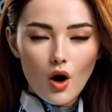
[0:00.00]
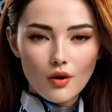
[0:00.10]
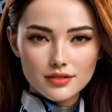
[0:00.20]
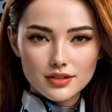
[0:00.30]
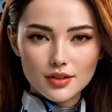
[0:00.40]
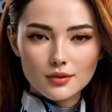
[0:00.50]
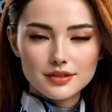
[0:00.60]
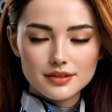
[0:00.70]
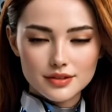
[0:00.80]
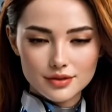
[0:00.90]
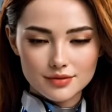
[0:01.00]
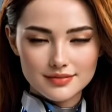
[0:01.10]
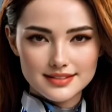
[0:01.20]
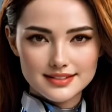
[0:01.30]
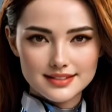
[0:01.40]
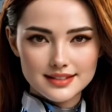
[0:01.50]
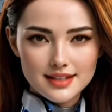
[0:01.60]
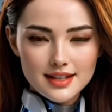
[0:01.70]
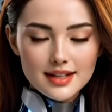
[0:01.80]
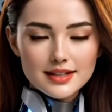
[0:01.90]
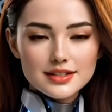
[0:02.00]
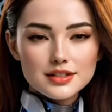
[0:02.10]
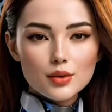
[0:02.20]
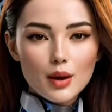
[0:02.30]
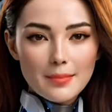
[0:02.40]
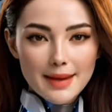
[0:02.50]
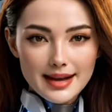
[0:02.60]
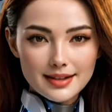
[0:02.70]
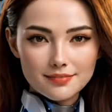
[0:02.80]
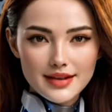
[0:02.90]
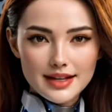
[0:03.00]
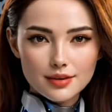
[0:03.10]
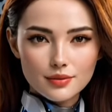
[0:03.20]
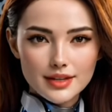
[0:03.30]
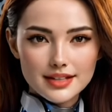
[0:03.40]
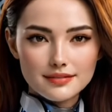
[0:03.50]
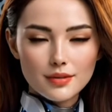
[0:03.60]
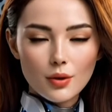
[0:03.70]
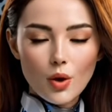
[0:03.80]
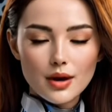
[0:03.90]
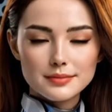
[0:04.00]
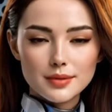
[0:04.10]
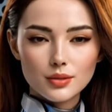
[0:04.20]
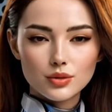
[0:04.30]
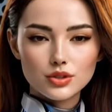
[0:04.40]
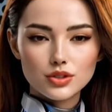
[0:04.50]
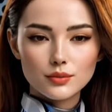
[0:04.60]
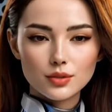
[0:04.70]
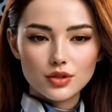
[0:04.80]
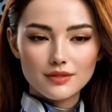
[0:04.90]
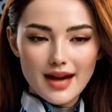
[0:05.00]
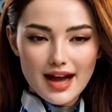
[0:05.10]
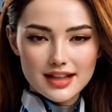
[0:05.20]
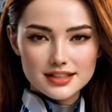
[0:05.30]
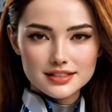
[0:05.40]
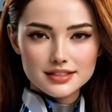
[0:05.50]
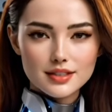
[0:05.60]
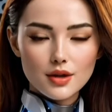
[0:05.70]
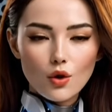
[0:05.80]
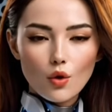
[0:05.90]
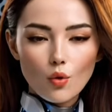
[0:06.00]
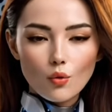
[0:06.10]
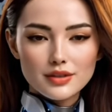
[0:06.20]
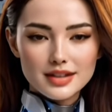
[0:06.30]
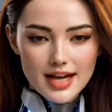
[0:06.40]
A whole army with somewhere to go, and all it costs him is the center you were taught to fight for. And now,